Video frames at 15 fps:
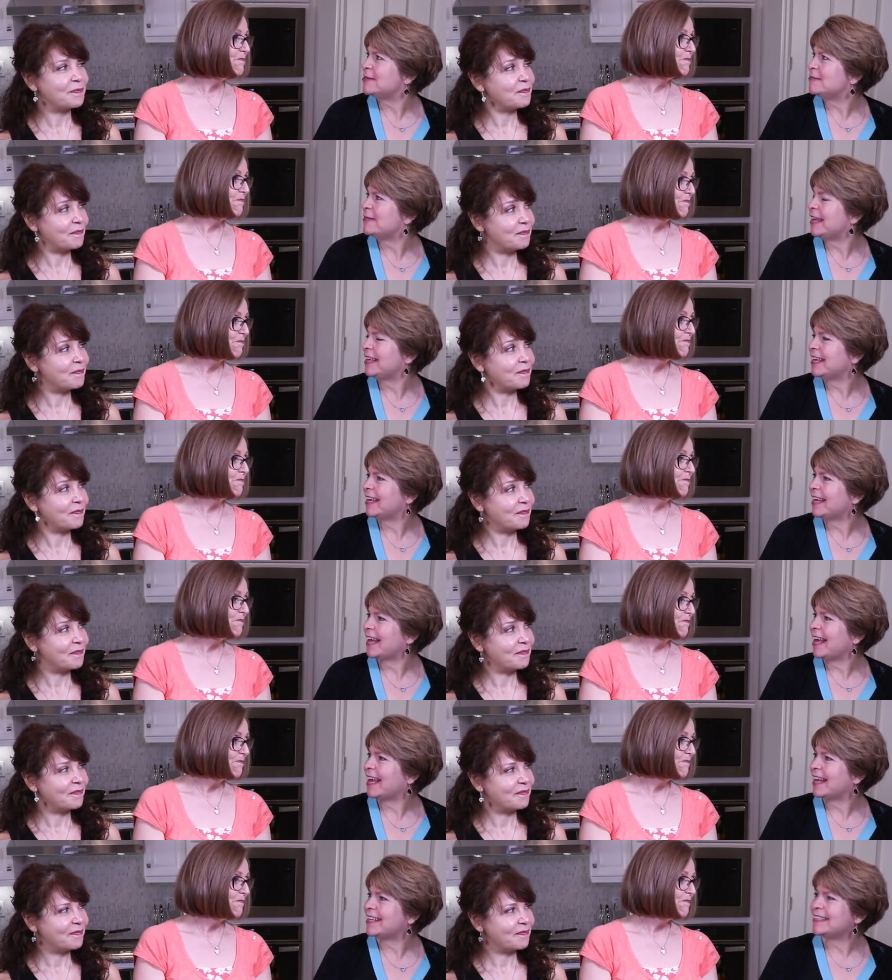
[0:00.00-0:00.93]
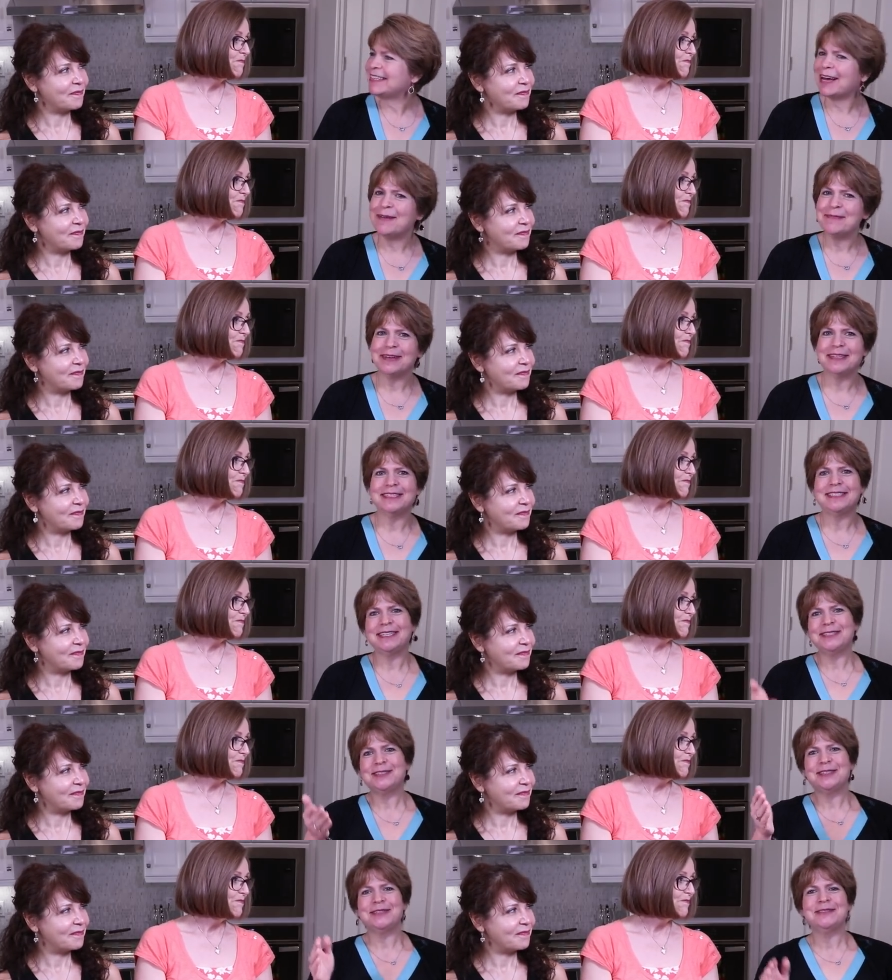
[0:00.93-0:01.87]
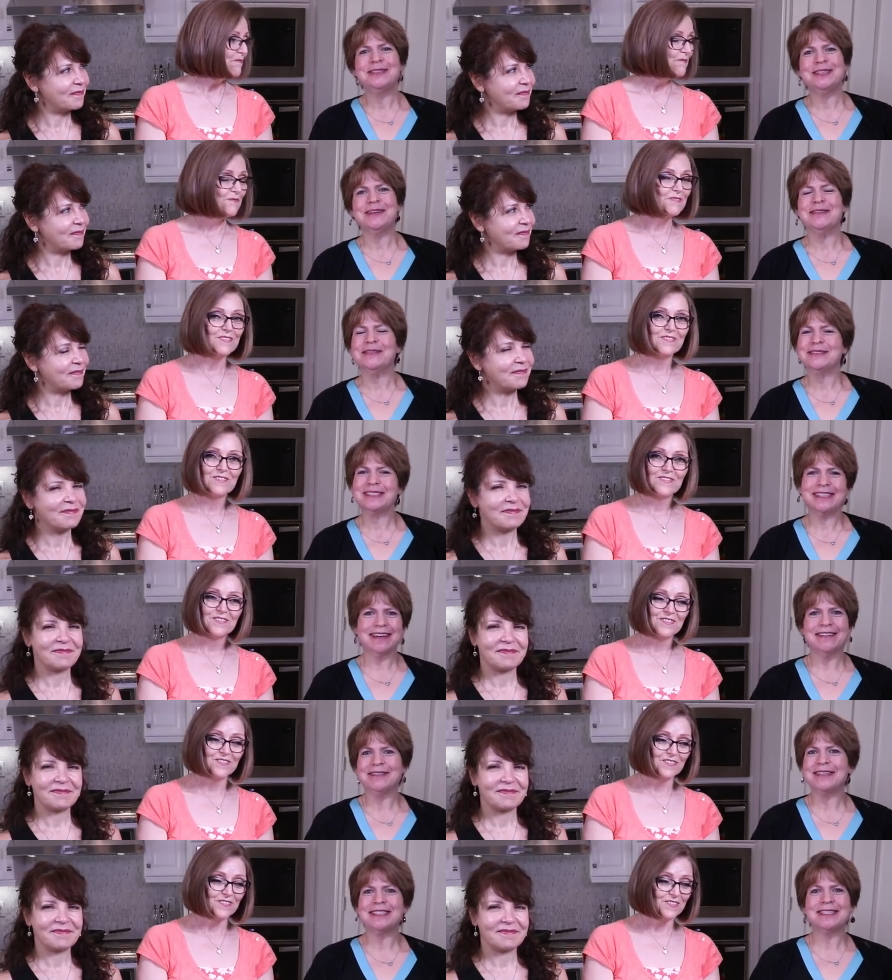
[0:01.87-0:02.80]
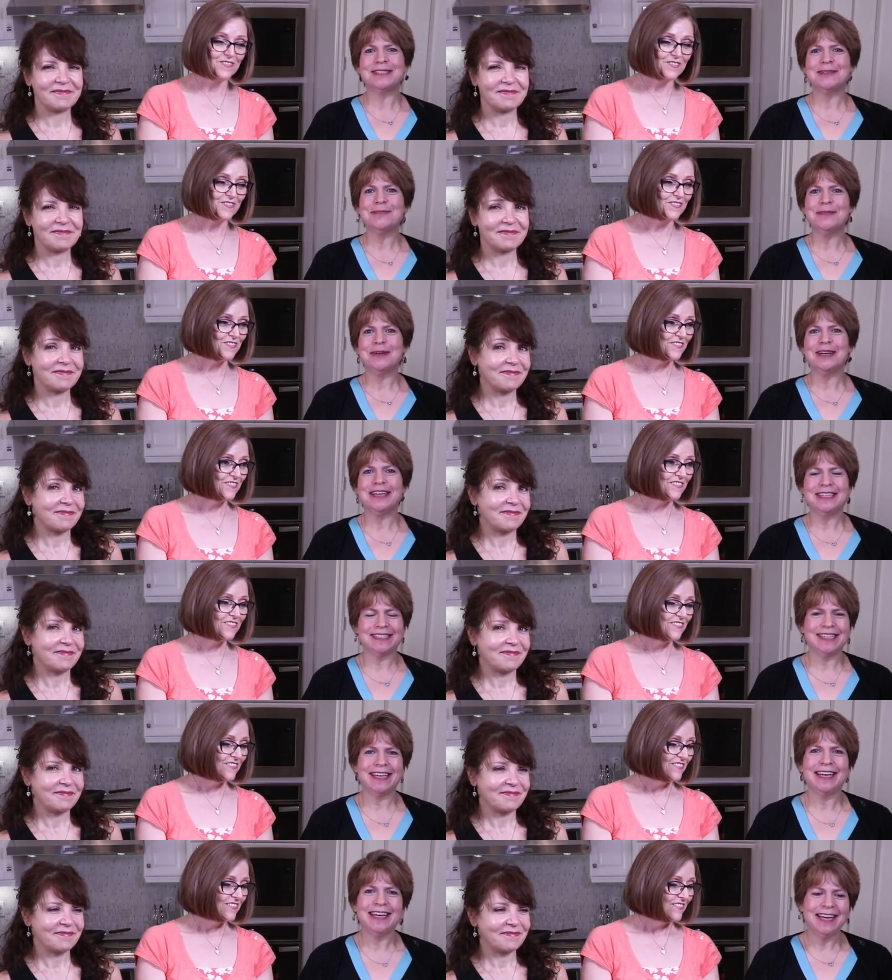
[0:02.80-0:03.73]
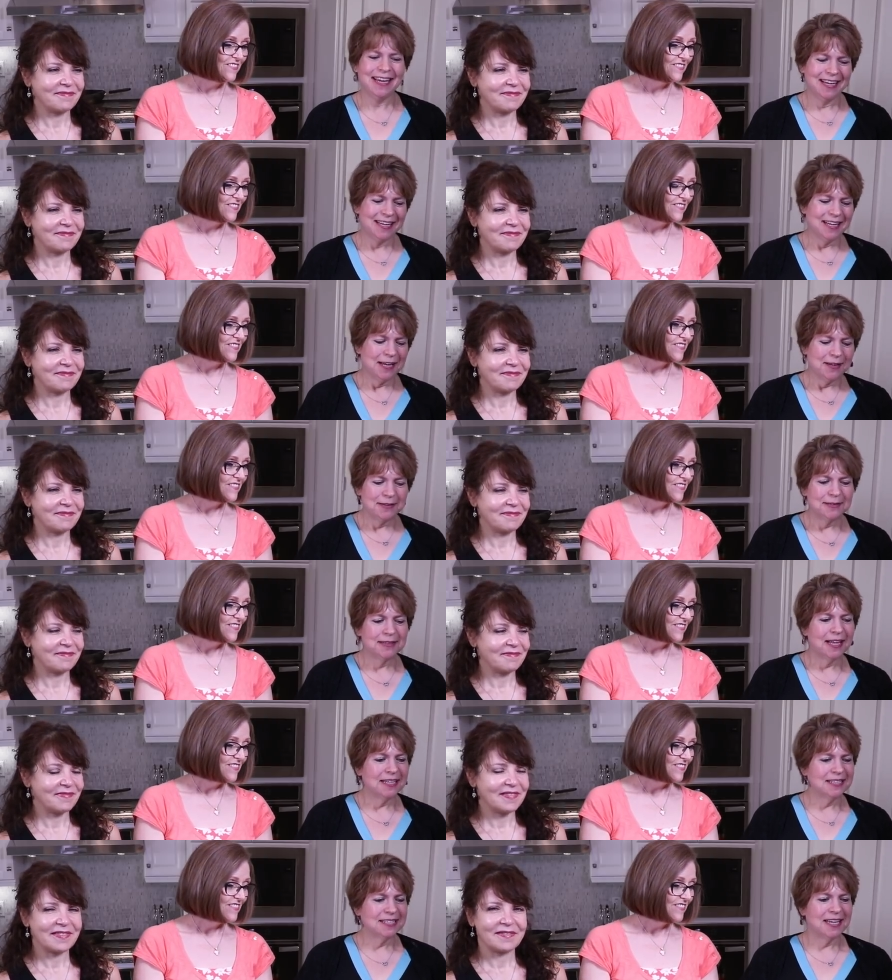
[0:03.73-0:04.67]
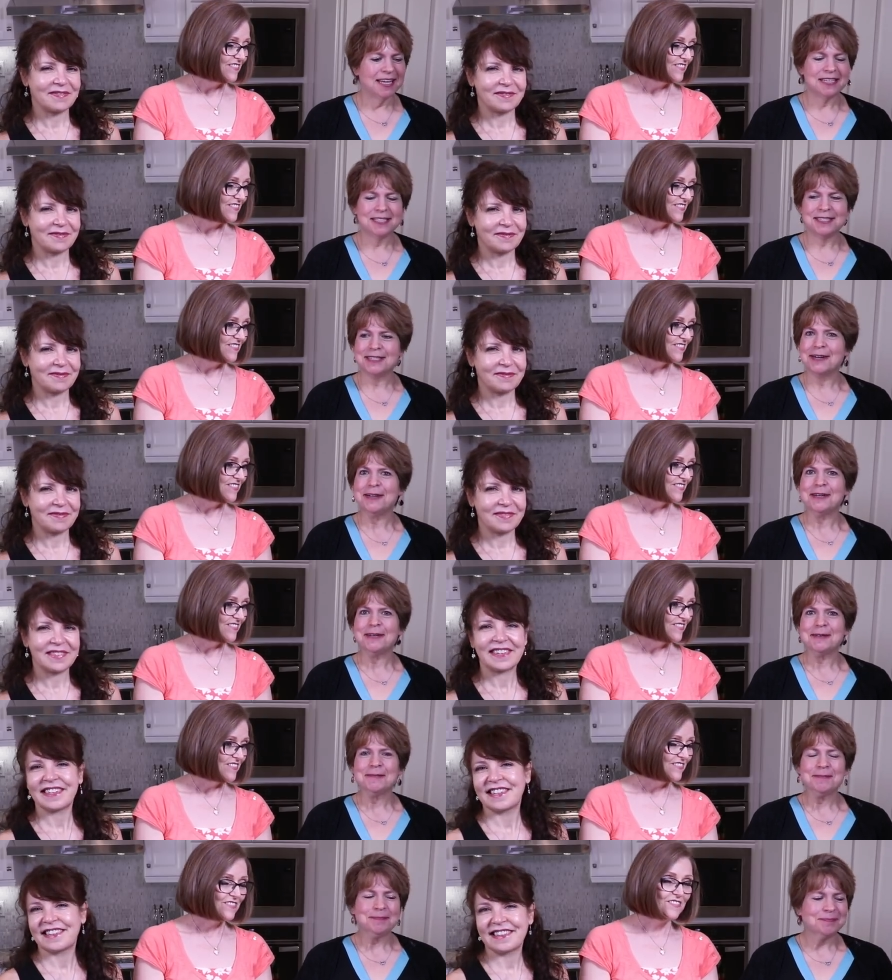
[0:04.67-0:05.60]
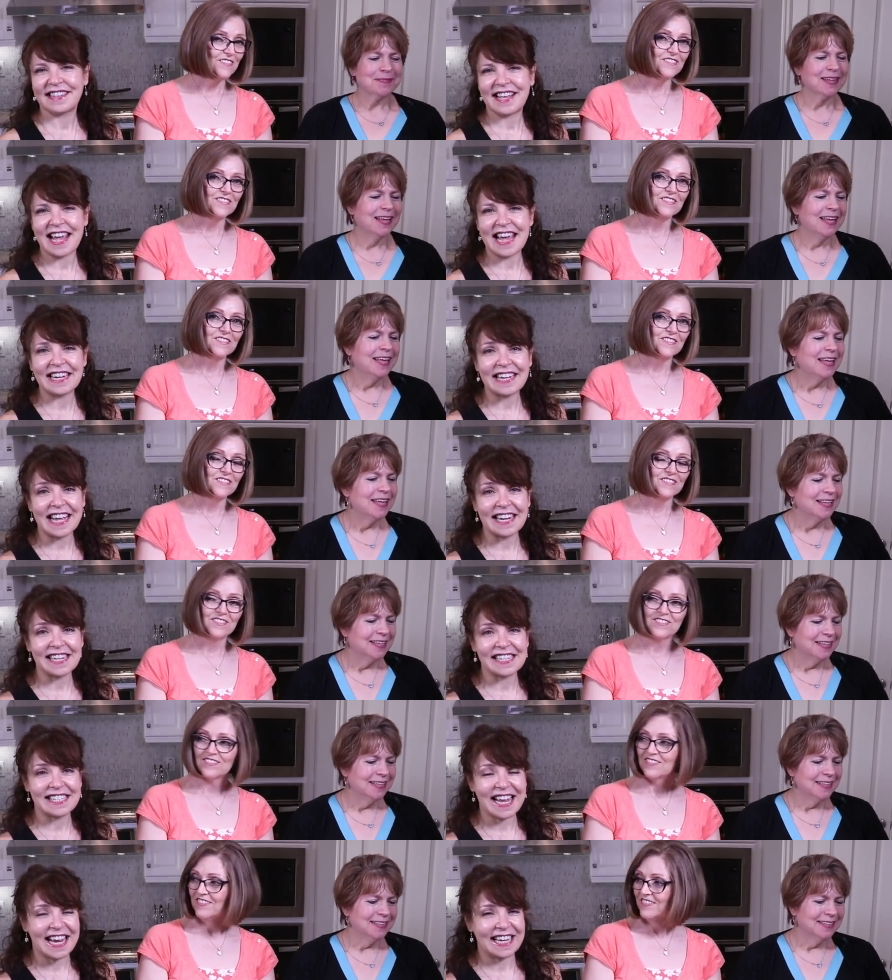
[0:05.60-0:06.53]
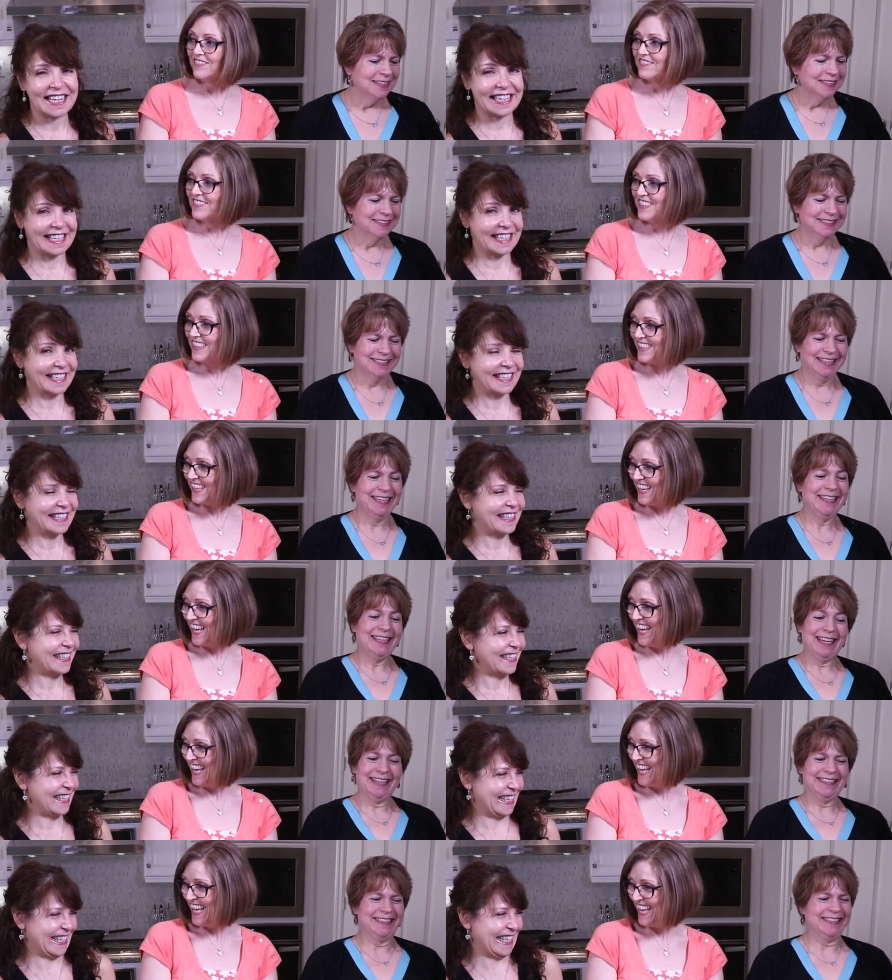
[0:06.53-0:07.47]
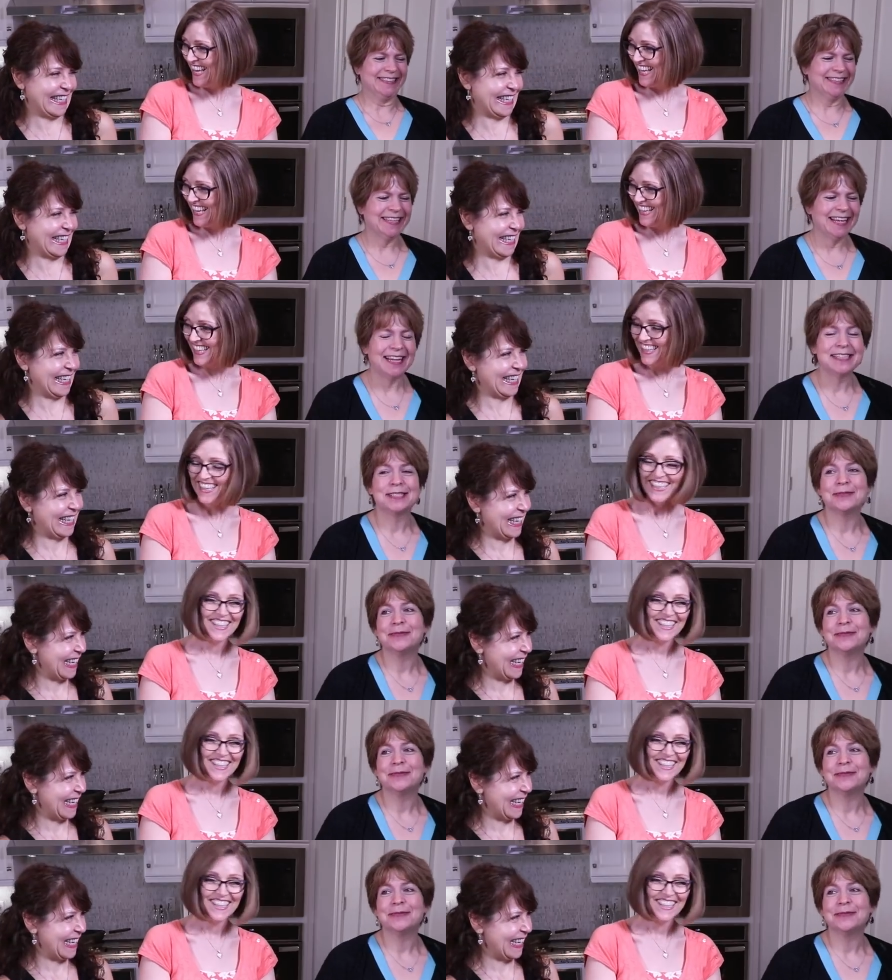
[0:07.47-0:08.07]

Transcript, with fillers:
Speaker 1: to make it, and I'm gonna teach you too. So it's super easy. Let's get started.
Speaker 2: And get excited.
Speaker 1: Yeah, it's